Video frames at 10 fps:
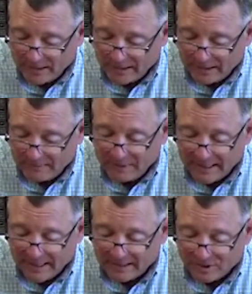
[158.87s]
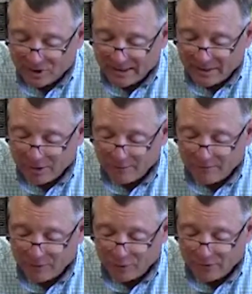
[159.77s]
He began to sink
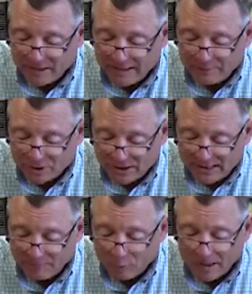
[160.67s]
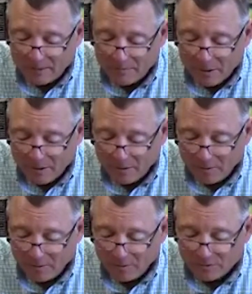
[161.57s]
off into a deep sleep while
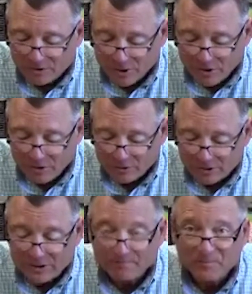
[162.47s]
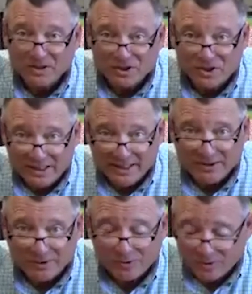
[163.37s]
Paul talked
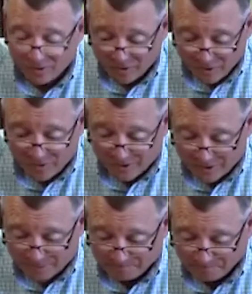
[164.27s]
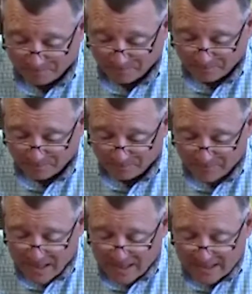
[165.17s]
still longer.
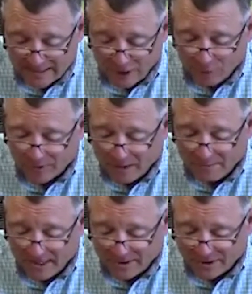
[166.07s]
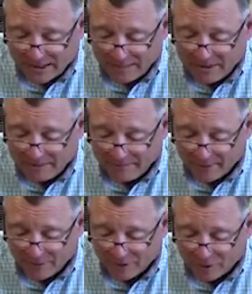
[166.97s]
Overcome by sleep, he
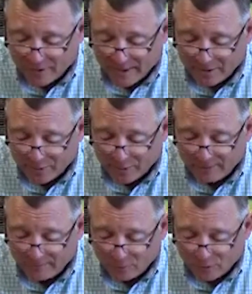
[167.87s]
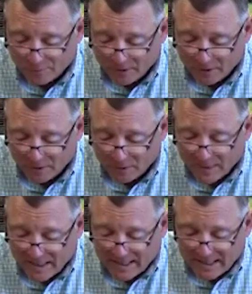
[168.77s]
fell to the ground 3 floors below
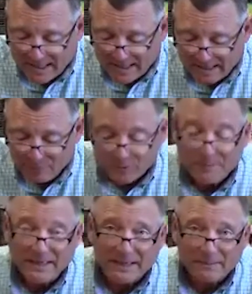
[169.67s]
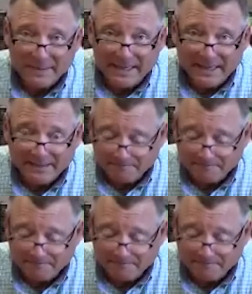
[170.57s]
and was picked up dead.